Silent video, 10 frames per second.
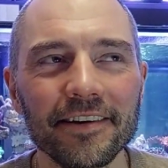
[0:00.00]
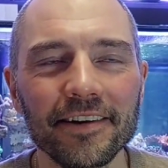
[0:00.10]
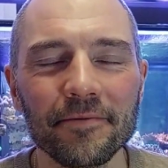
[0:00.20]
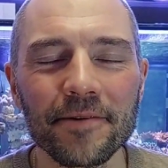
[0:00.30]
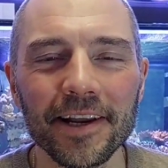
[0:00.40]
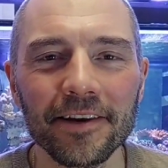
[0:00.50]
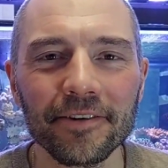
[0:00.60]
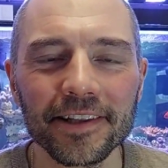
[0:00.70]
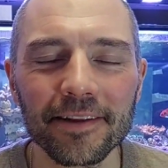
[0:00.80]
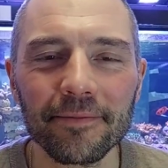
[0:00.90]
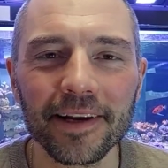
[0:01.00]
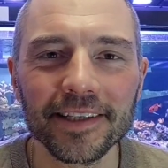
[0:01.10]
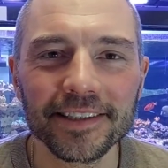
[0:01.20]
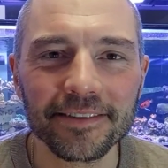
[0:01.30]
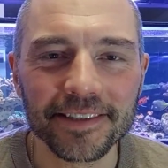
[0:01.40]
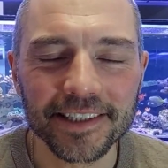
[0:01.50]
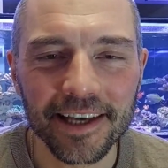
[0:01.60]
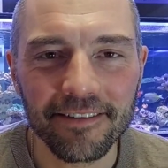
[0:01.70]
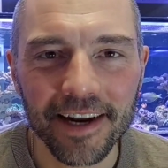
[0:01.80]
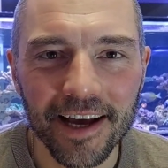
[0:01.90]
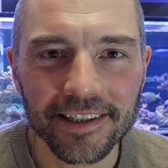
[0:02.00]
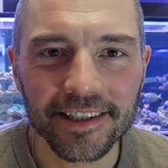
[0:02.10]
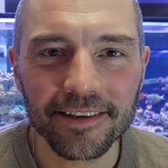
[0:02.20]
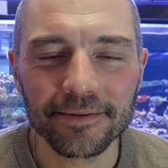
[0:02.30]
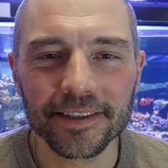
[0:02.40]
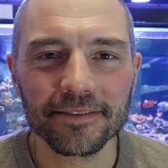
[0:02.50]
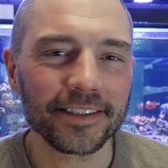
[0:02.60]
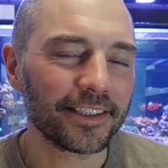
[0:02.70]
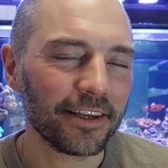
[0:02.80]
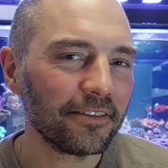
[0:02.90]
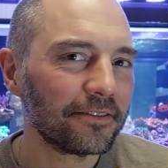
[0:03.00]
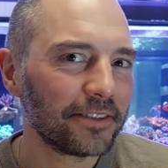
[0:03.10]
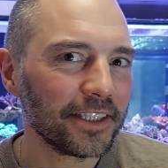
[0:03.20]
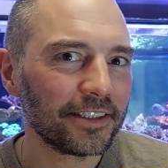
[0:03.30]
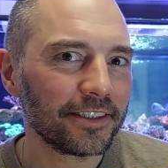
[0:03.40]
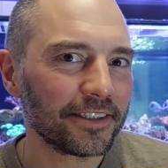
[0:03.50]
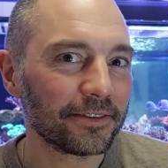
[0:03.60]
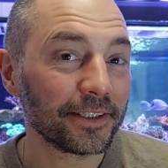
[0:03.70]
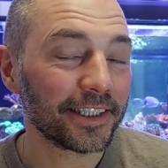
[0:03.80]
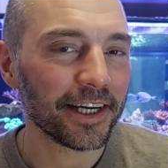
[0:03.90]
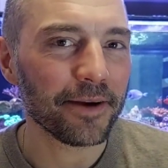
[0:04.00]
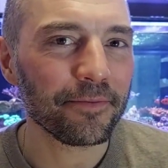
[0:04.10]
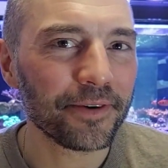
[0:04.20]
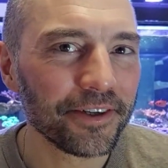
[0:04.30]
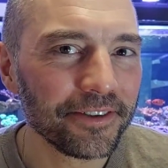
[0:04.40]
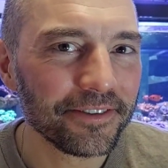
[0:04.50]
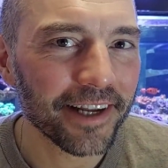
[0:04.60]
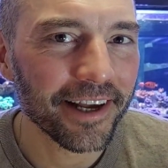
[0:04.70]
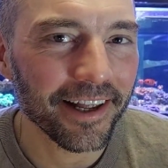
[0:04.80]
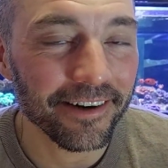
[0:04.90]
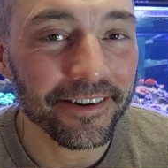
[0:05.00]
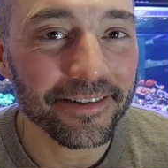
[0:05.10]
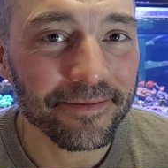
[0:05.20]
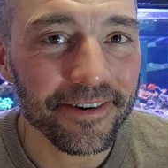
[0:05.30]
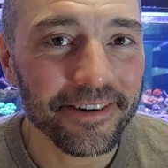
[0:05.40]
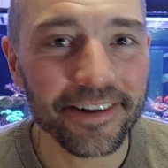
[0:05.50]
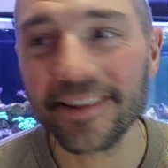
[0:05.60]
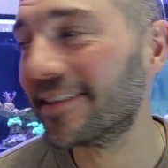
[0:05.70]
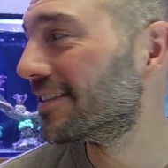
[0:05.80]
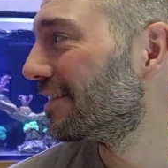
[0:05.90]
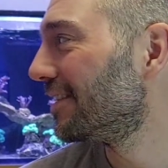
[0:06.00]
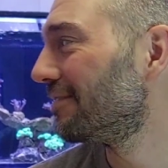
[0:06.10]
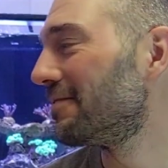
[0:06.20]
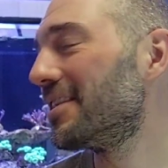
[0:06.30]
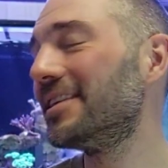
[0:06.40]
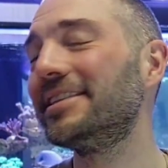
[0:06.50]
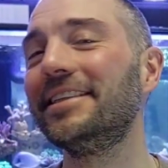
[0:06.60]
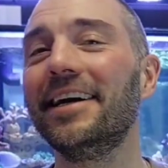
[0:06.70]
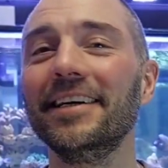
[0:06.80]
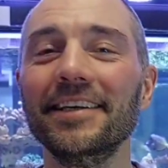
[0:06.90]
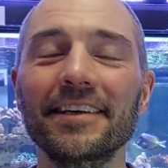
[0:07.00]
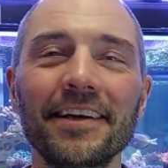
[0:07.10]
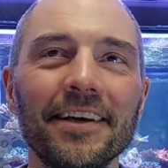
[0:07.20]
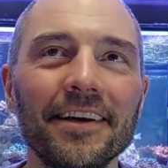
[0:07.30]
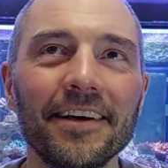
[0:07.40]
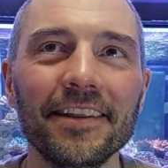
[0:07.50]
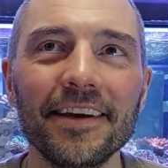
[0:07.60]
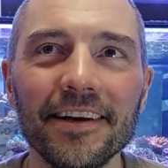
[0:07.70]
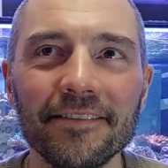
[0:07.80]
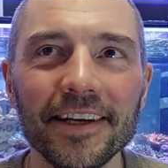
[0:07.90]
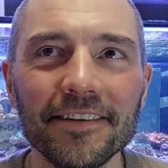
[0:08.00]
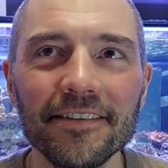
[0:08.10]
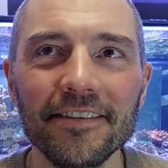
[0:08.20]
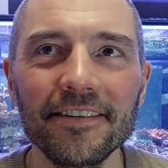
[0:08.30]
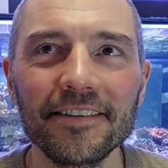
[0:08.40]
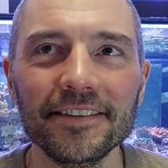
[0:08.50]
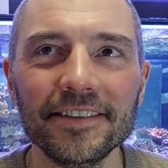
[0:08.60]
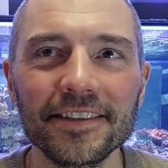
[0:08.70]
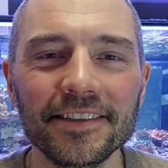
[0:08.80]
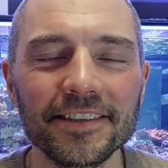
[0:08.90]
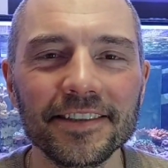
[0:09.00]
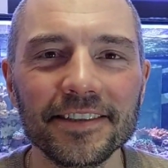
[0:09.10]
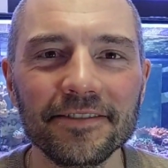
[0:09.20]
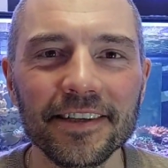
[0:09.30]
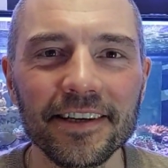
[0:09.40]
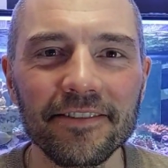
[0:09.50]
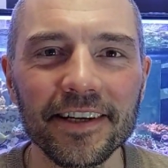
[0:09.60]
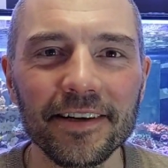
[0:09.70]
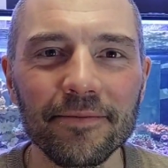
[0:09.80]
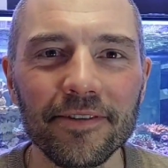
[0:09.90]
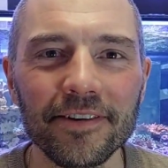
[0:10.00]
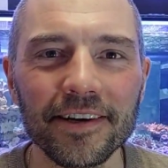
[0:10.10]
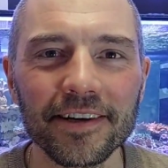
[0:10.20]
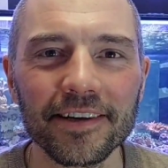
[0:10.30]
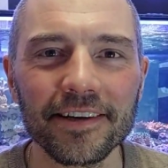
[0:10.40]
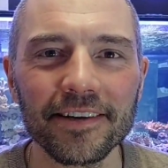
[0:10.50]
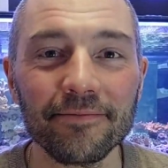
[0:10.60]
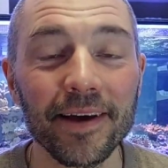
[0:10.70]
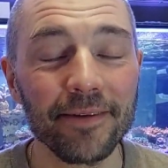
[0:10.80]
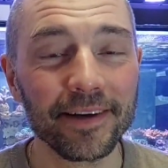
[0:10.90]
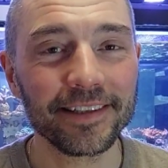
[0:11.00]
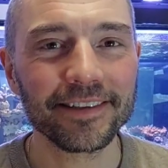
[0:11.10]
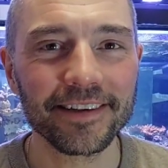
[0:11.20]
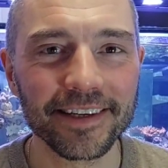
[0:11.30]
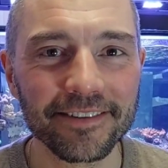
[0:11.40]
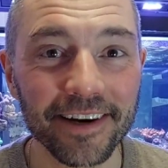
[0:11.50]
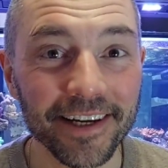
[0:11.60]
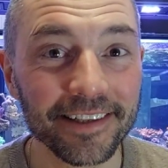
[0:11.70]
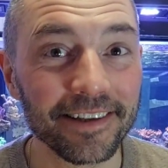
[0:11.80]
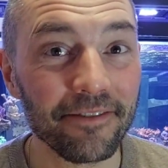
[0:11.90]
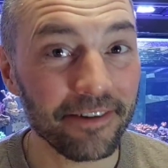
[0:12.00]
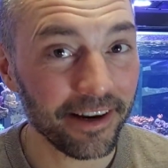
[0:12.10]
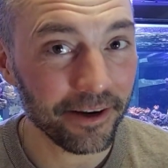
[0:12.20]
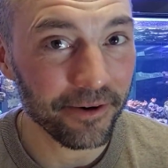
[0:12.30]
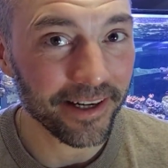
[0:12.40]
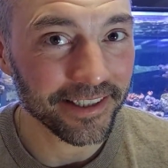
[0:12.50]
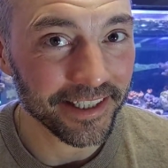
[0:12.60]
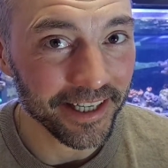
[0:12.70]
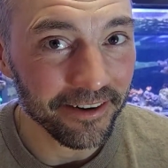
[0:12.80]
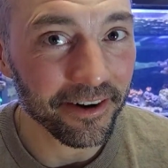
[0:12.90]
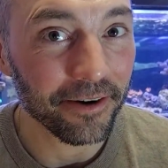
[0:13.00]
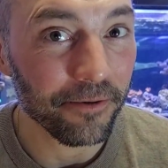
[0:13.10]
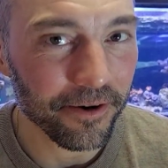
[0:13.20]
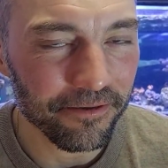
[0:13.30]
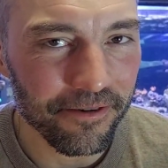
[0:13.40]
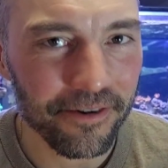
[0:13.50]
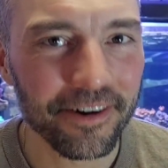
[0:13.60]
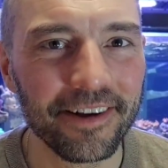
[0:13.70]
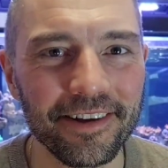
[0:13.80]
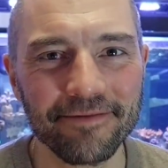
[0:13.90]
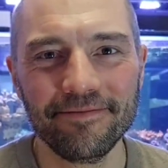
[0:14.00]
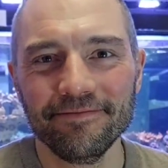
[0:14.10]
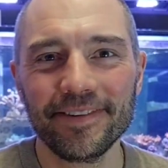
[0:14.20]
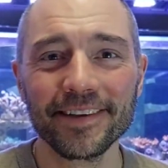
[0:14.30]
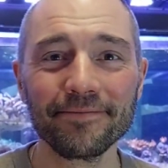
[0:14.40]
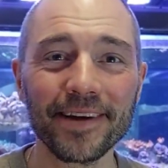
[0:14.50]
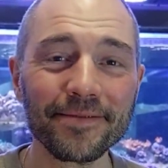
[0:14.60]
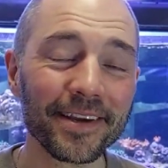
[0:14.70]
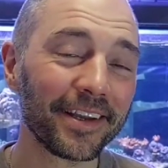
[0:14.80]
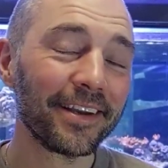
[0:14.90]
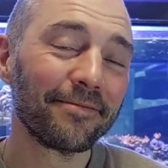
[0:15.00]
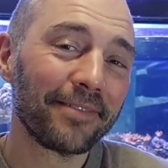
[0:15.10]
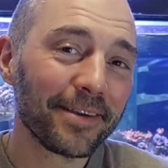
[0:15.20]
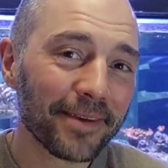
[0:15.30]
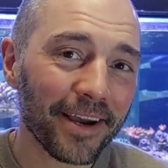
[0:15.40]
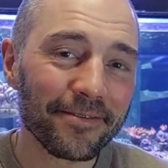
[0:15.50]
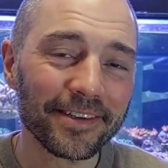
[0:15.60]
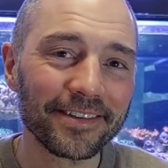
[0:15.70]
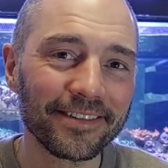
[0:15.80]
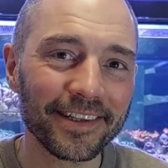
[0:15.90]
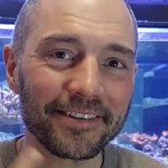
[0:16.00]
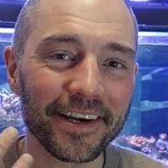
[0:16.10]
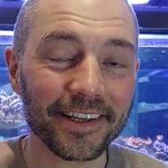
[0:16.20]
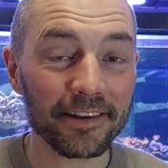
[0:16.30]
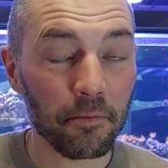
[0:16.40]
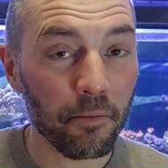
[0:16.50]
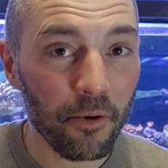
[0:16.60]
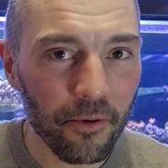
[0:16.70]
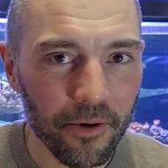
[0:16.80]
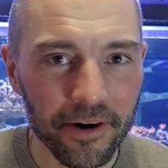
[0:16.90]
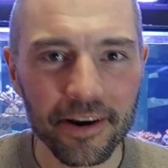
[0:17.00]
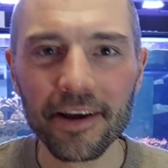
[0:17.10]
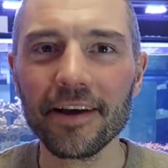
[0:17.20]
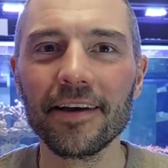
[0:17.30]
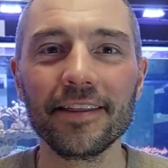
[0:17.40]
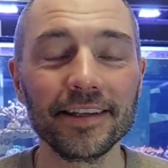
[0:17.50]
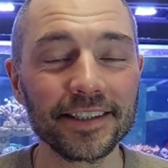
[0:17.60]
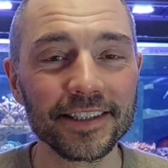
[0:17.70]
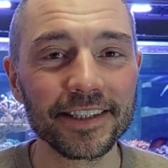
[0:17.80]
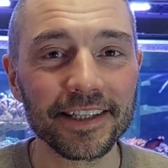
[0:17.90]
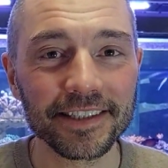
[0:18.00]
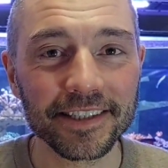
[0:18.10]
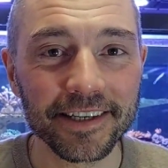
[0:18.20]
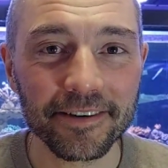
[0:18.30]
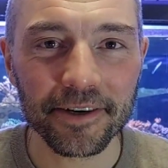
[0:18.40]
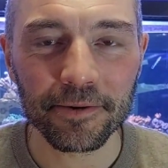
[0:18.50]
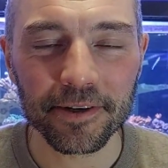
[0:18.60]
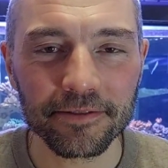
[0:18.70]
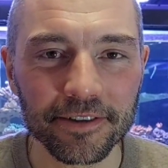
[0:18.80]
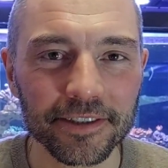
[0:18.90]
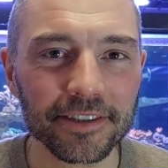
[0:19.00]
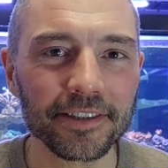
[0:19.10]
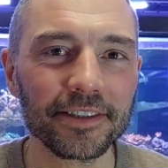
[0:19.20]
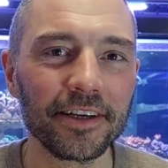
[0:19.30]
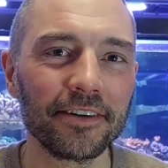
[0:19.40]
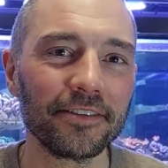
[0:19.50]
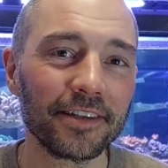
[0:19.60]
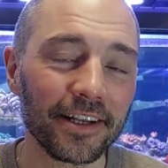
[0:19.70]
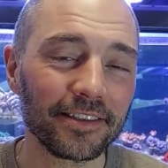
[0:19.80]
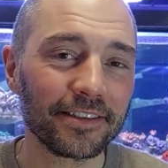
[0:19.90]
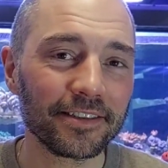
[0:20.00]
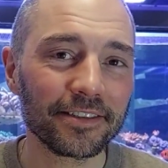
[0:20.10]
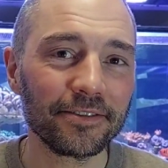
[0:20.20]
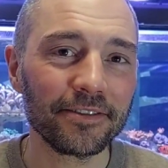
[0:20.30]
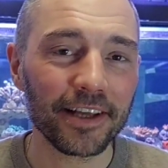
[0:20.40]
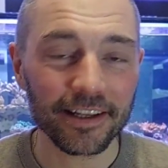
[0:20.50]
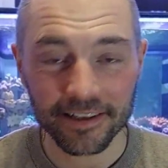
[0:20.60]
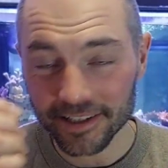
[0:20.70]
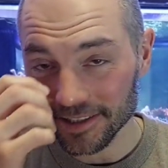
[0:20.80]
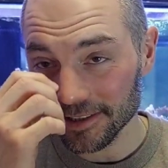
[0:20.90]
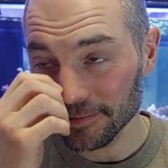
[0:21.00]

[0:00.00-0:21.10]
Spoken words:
when I looked at my list of 7 items of 7 features, which I improved a lot more with this tank, then I'm like, oh shit, this is really boring. Maybe it's going to attract a fellow engineer reefer, but maybe I want to attract more than just engineering reefers. So let's screw that list.